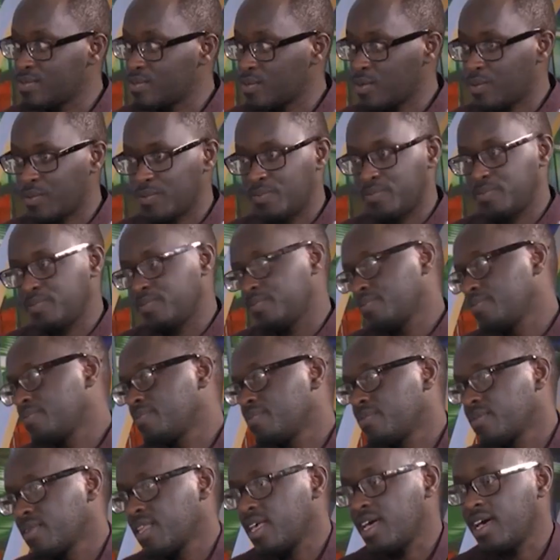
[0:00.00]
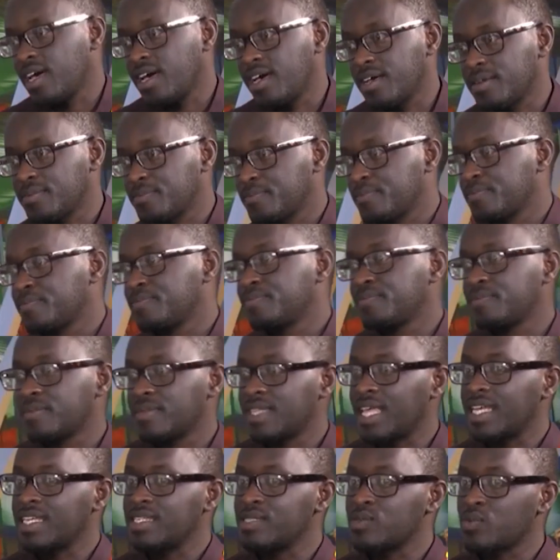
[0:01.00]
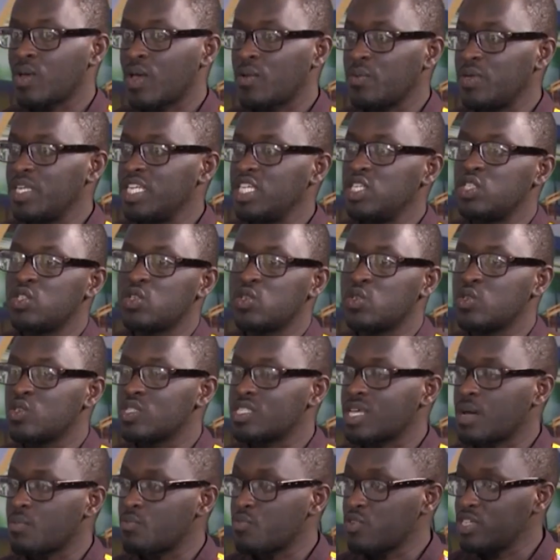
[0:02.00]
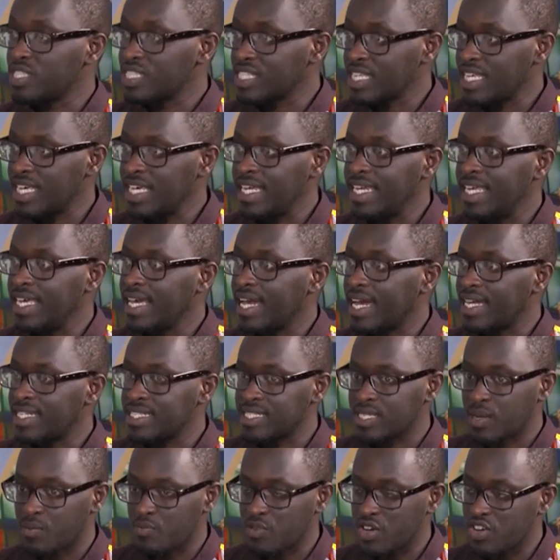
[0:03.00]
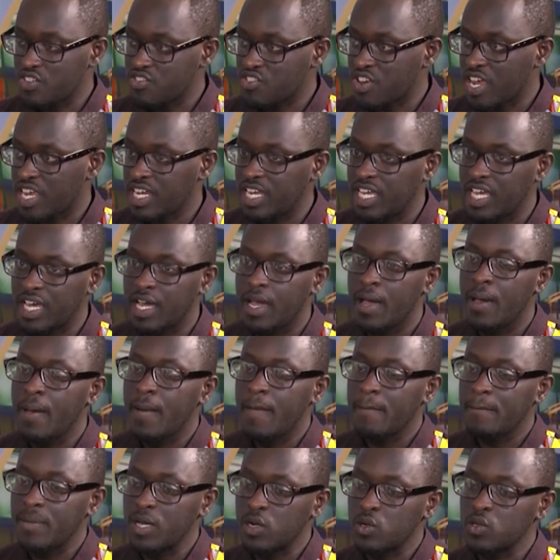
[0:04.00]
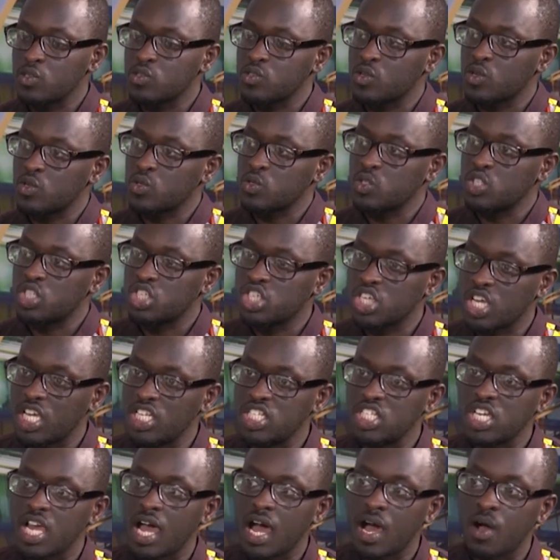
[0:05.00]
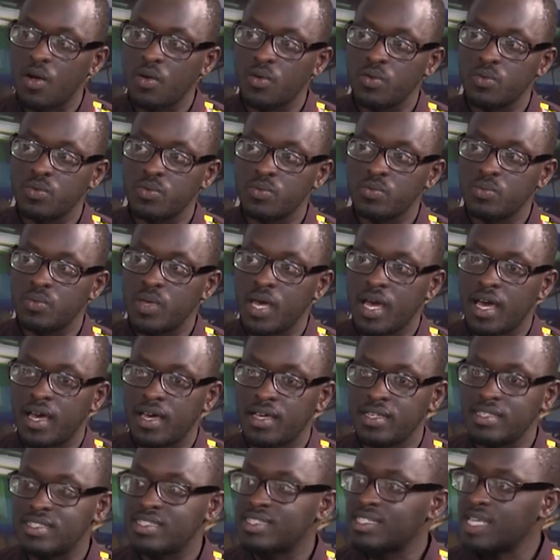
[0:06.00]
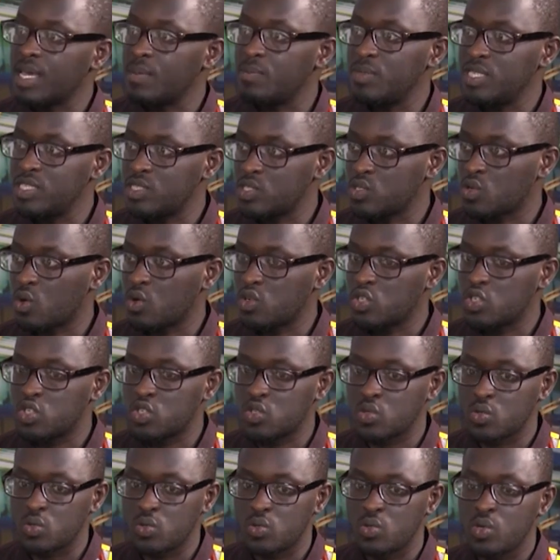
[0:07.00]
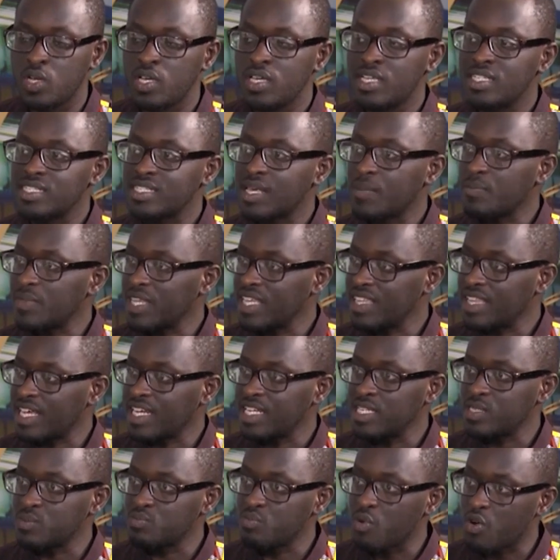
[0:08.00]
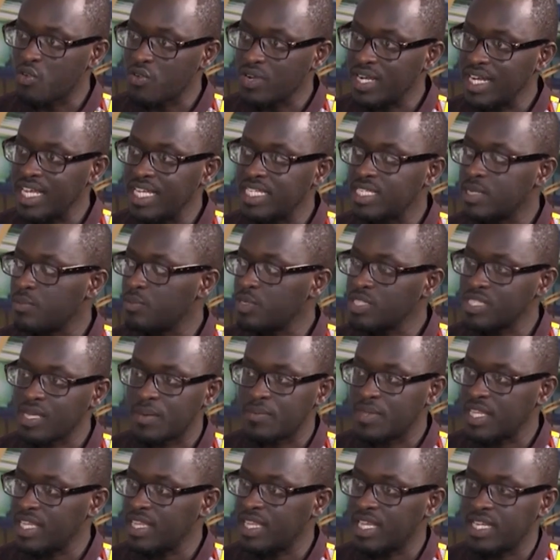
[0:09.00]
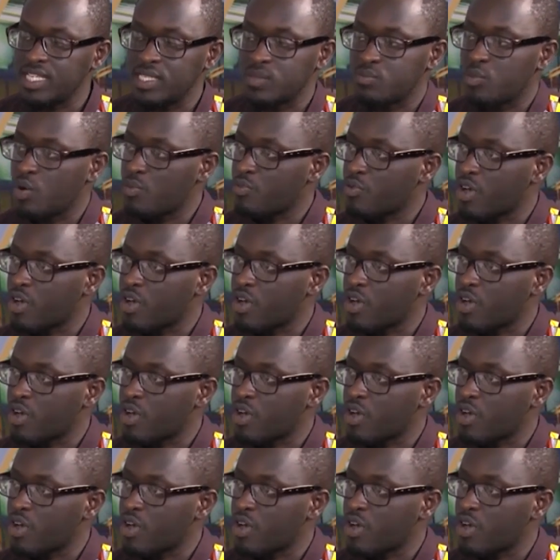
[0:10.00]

So. Uh, that is why we need to do some reskilling and some retraining, but also to change how uh, STEM is taught to something that is more relatable, something that is more